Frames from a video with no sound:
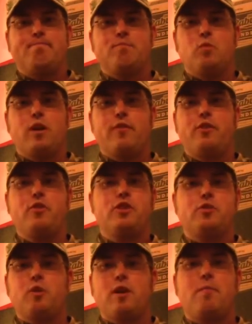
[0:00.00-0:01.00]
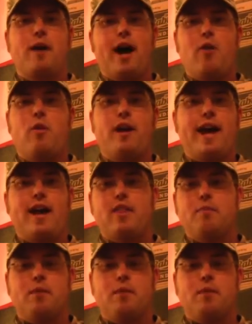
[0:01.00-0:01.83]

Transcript: What if you just want to buy one out of the